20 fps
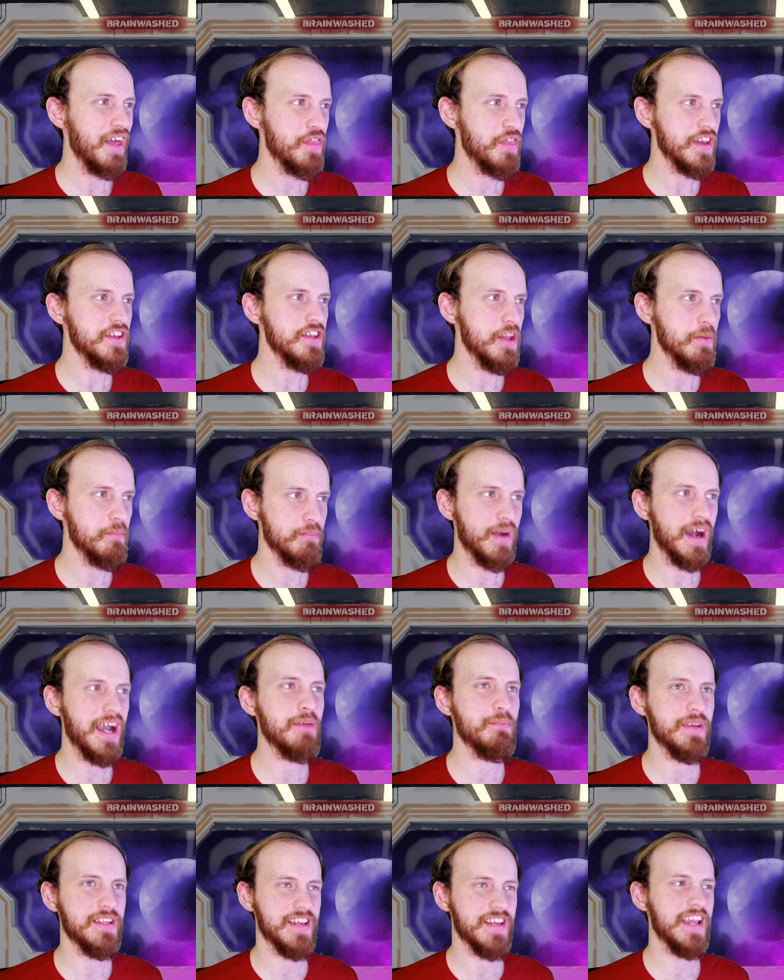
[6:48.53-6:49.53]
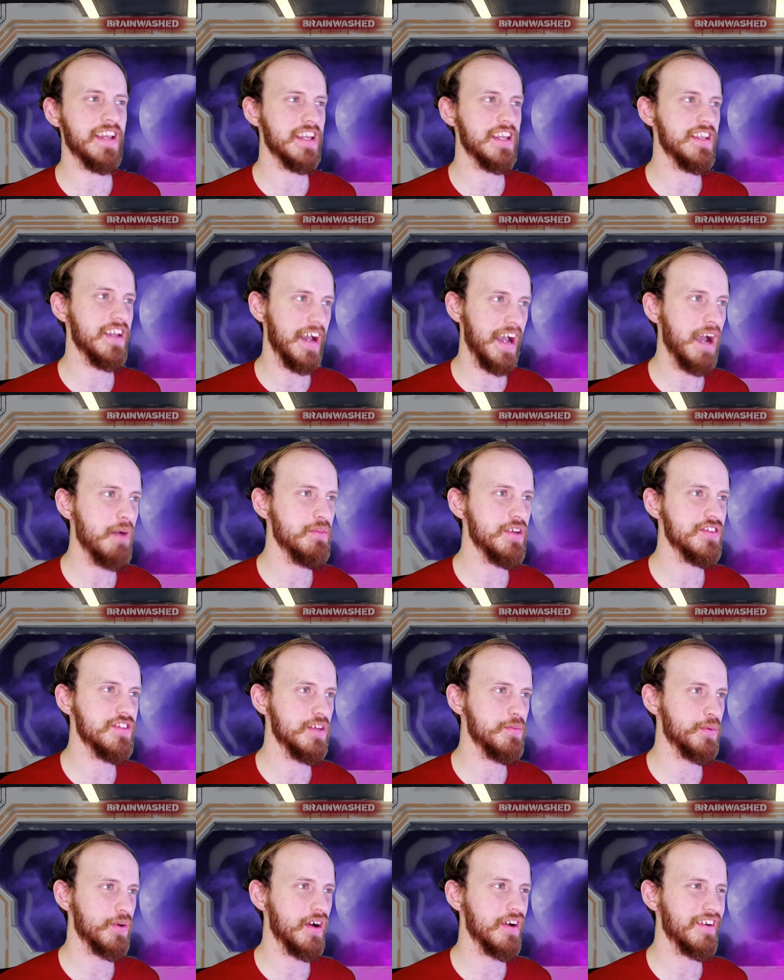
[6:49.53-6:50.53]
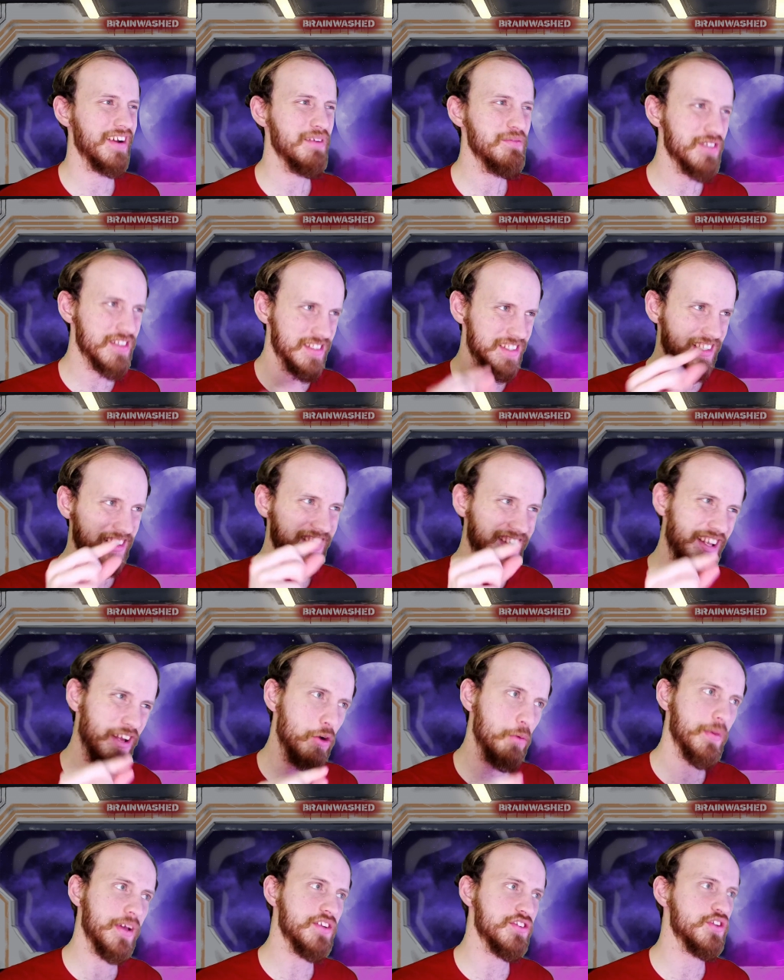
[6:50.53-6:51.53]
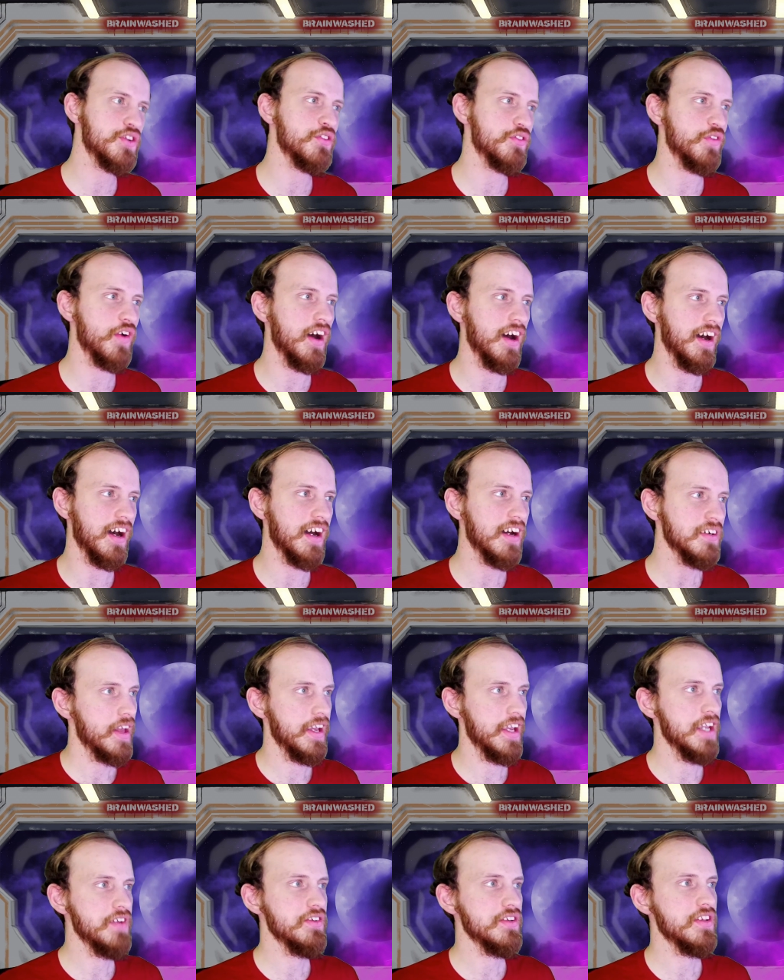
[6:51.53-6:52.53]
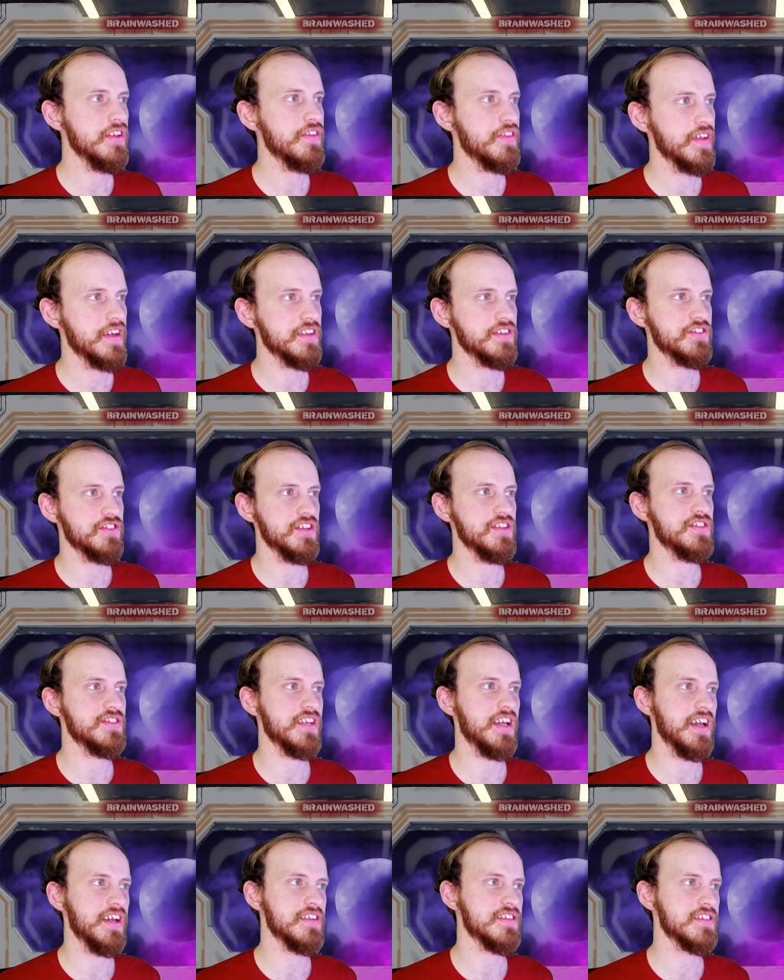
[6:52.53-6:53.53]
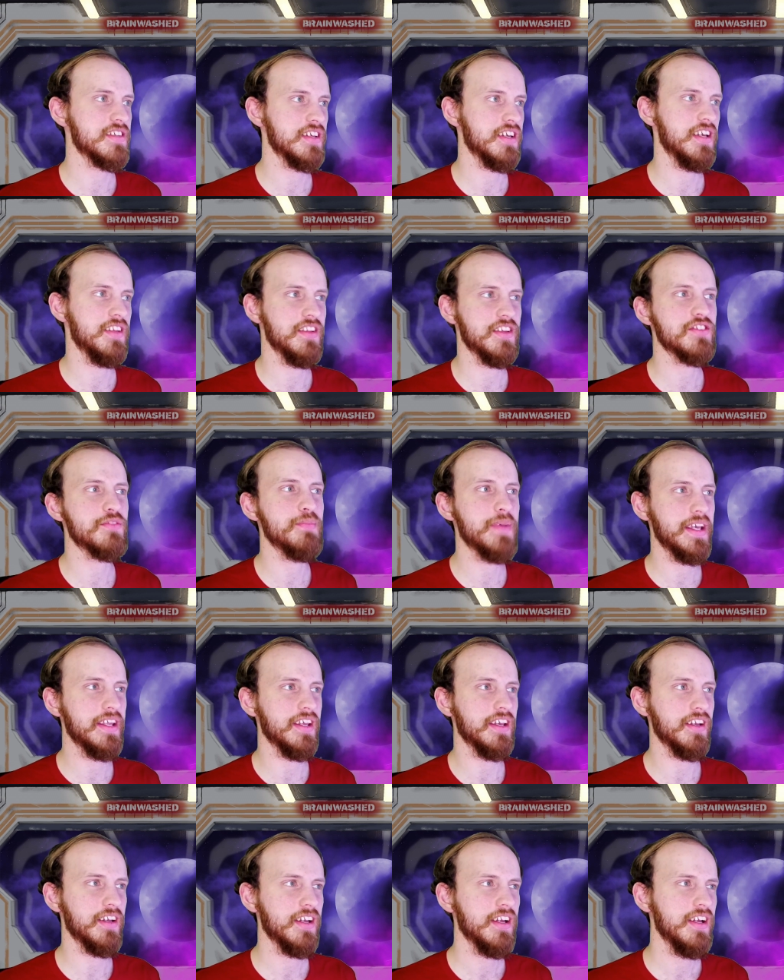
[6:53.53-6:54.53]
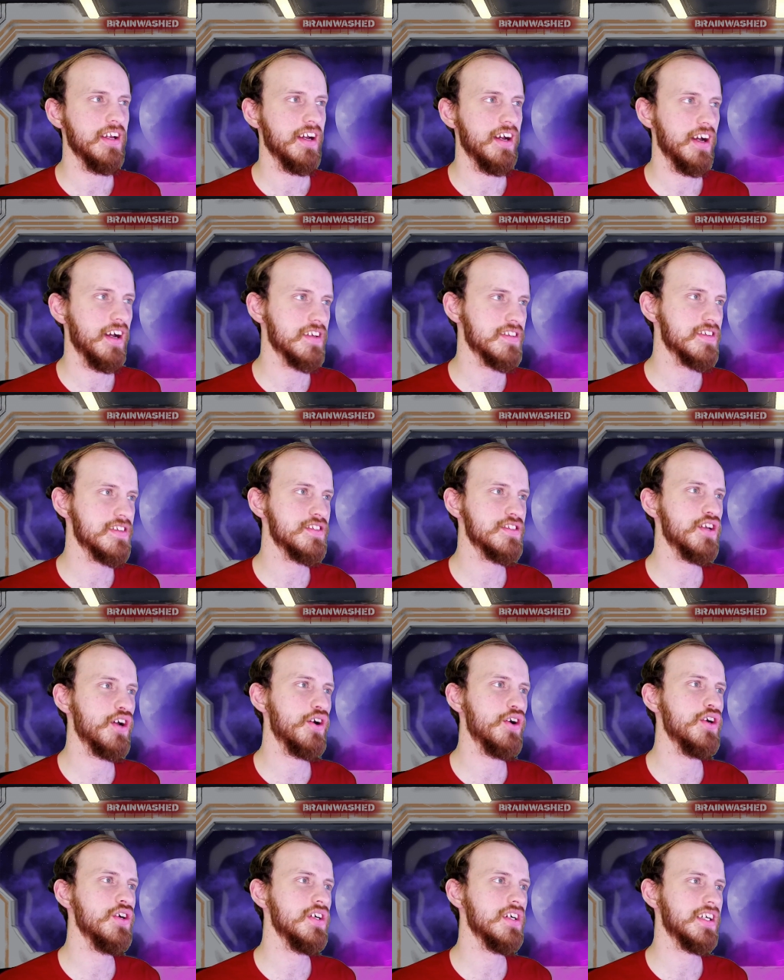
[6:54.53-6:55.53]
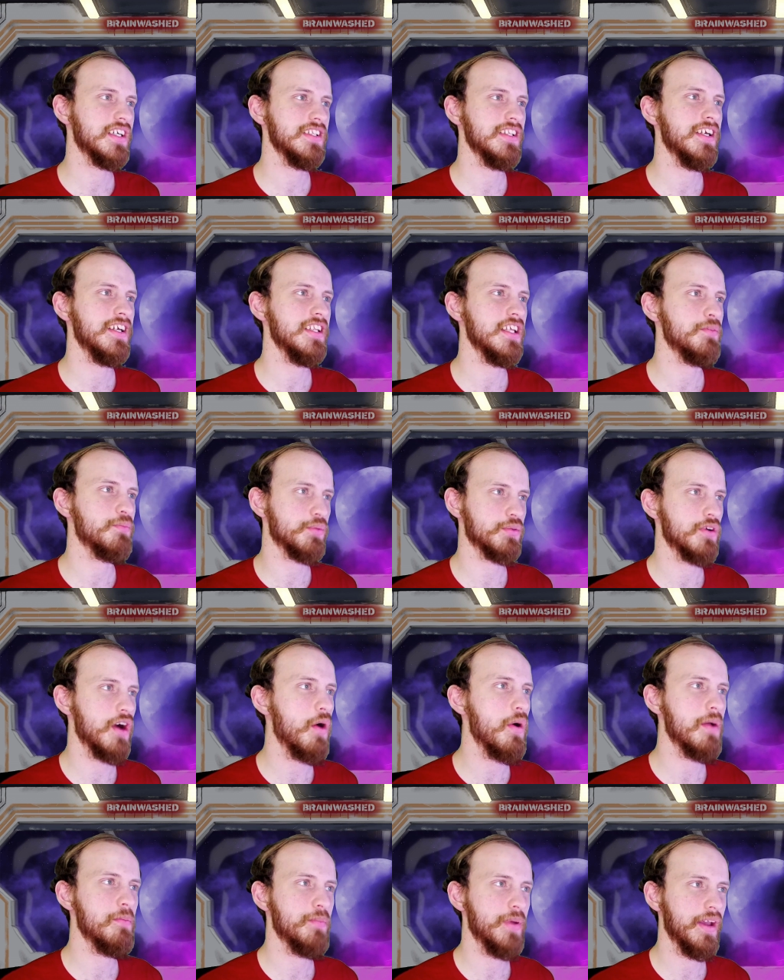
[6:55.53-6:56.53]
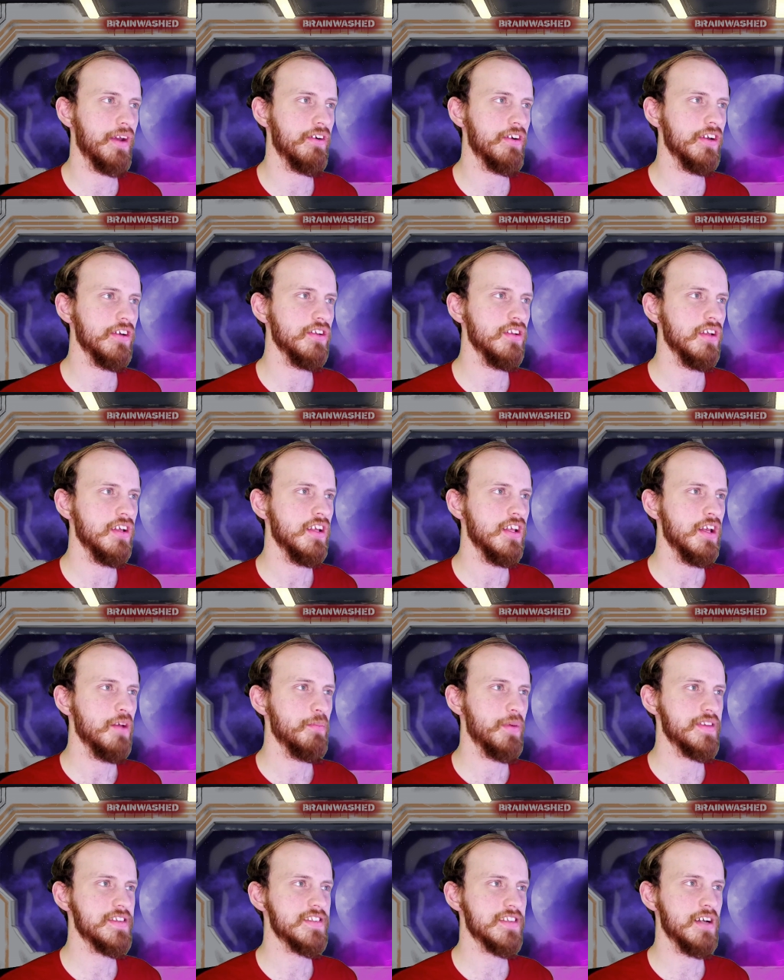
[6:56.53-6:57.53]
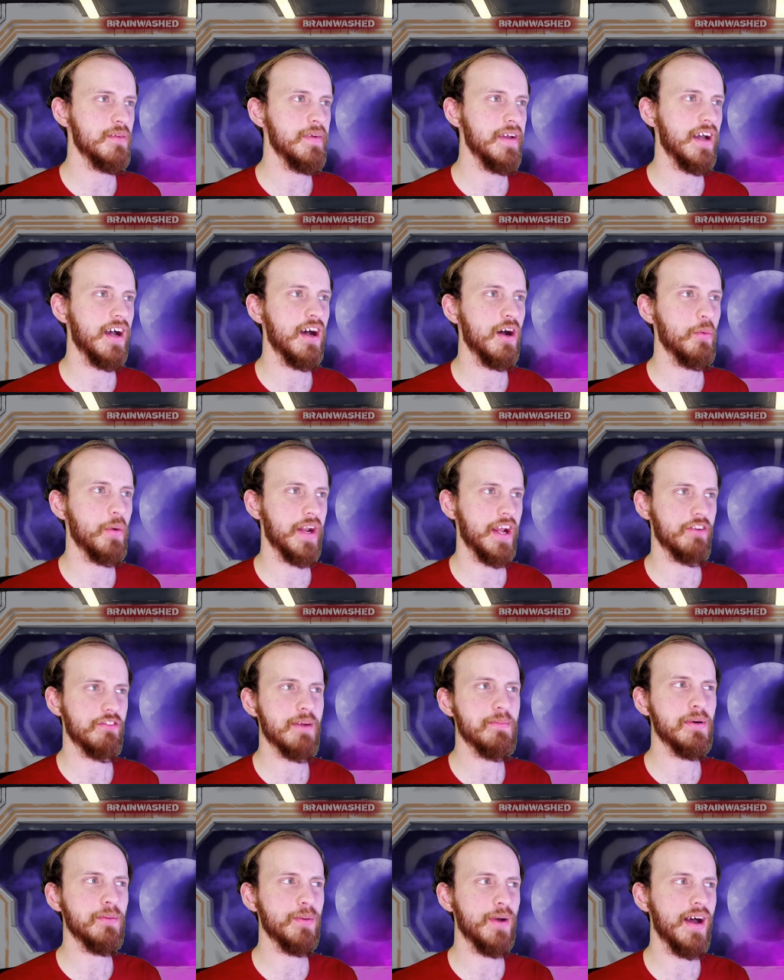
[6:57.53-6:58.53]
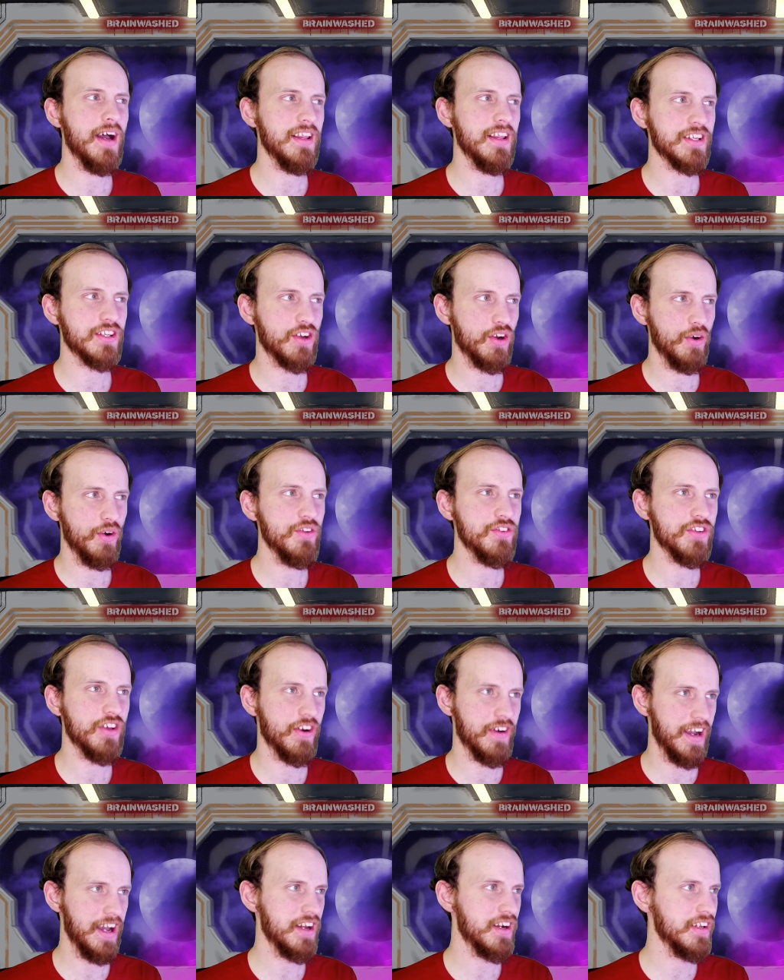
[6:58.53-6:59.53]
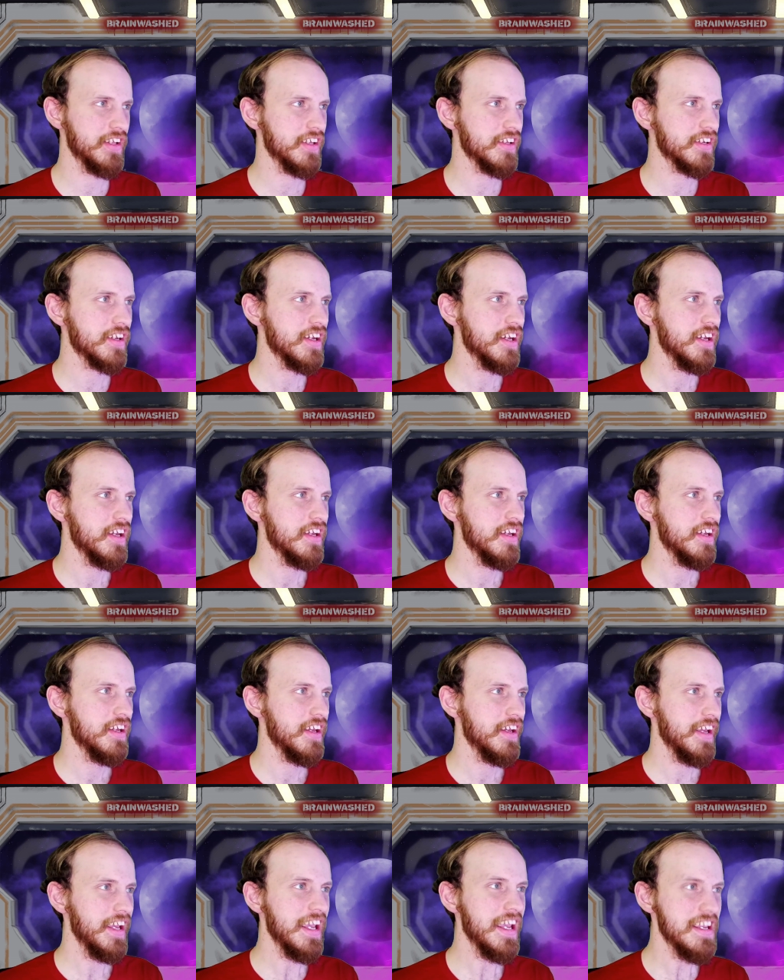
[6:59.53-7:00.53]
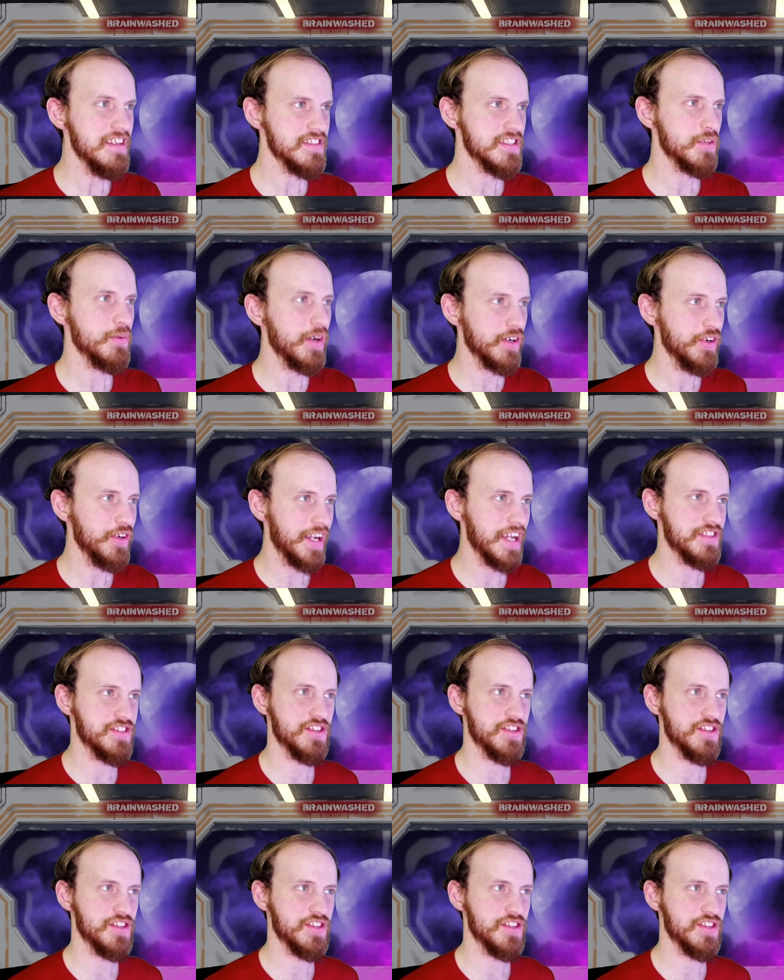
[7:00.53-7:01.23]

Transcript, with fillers: I think you might be taking your amnesty program just a little bit too far. Even the things she says in this meeting are so clearly pro imperial, but somehow when our rebel pilot calls her out on it, he's the one who